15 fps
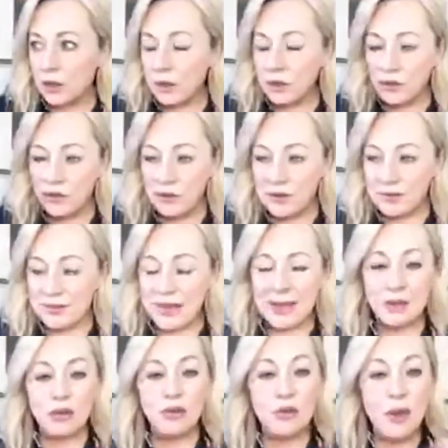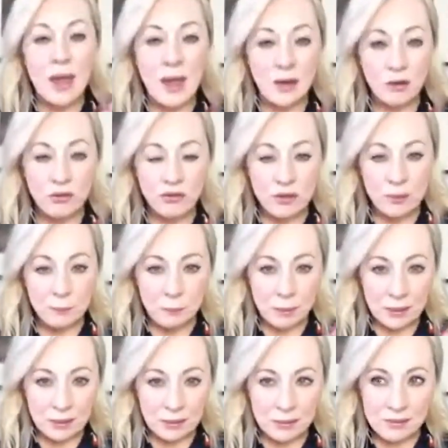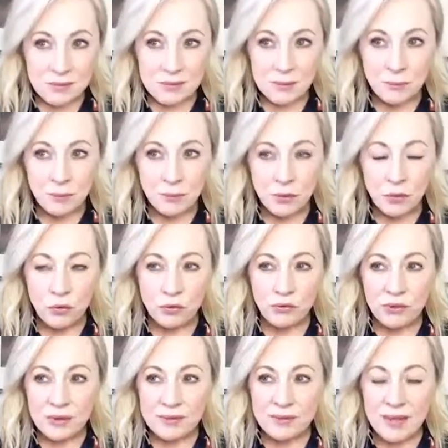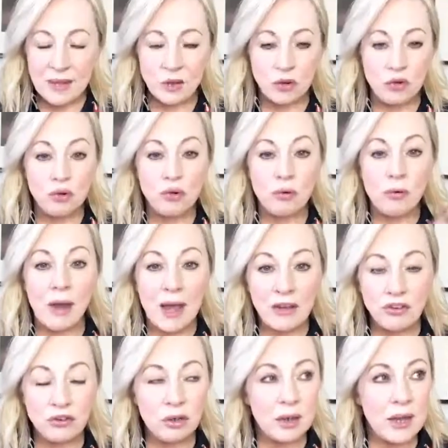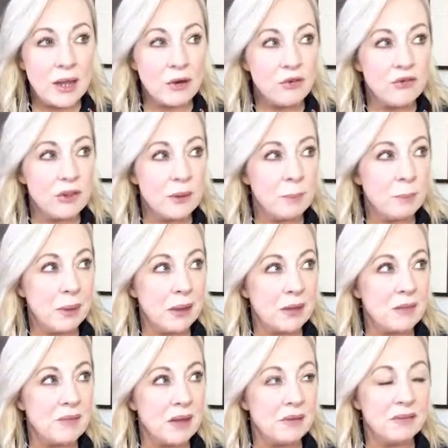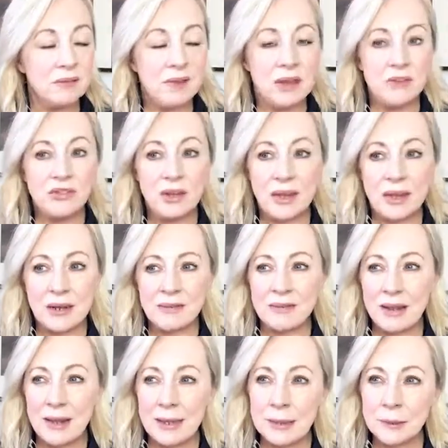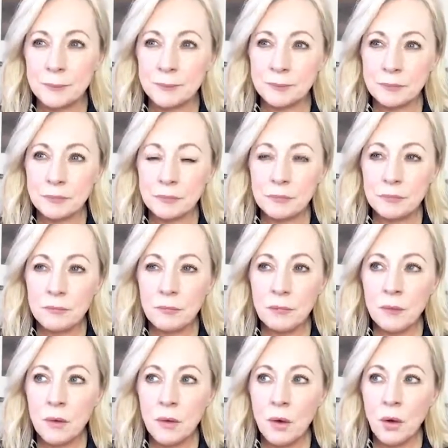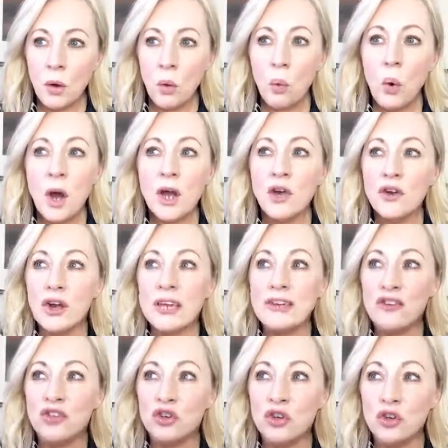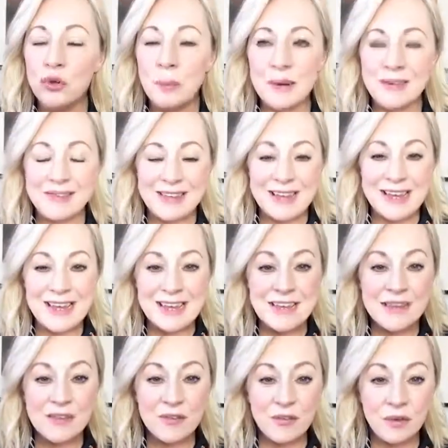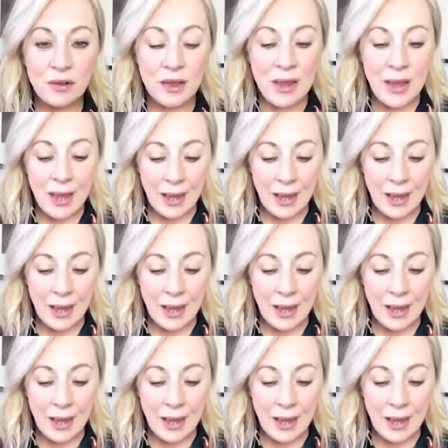There's this kind of new energy that builds. There's this kind of new directional energy that builds inside you, and it's like, what could I do? But it's easeful.